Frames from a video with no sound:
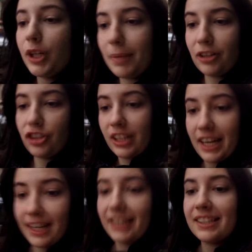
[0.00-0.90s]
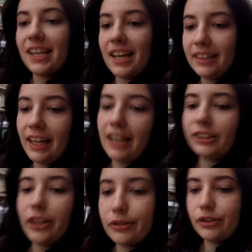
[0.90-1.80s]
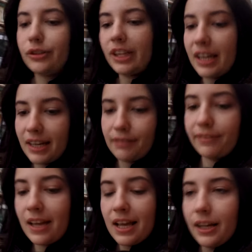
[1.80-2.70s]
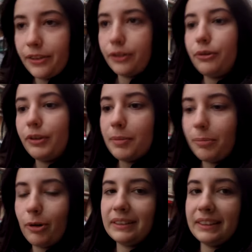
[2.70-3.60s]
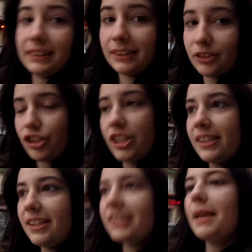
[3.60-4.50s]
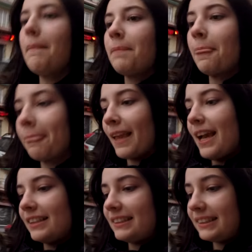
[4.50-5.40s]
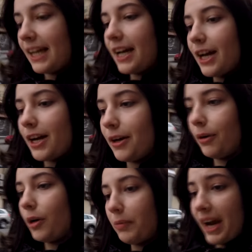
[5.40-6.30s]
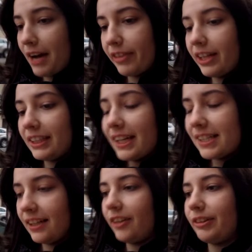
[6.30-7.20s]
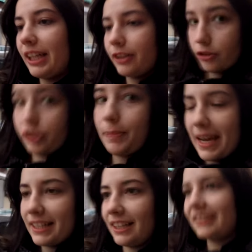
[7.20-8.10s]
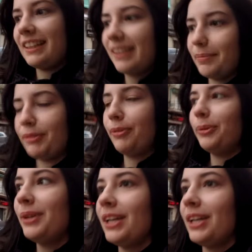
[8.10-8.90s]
Magic Kings that goes to give the three presents to Jesus. So we have that in Catalonia, not Spain, as I said before.